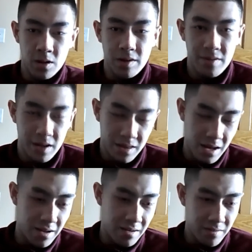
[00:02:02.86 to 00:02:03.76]
to leave it at
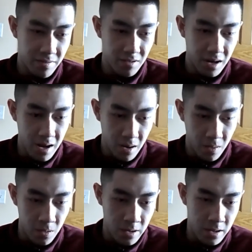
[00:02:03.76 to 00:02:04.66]
that for
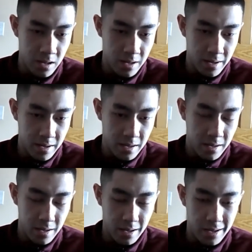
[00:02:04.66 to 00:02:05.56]
now.
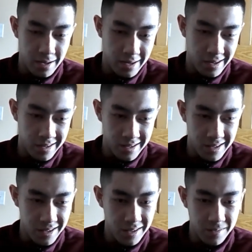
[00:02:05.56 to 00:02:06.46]
And,
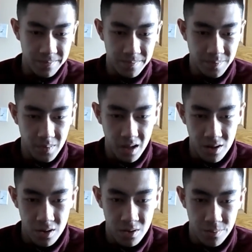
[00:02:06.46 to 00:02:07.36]
uh, I
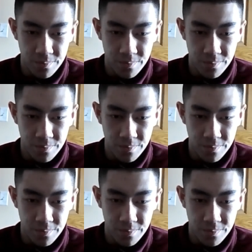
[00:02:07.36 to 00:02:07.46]
don't know.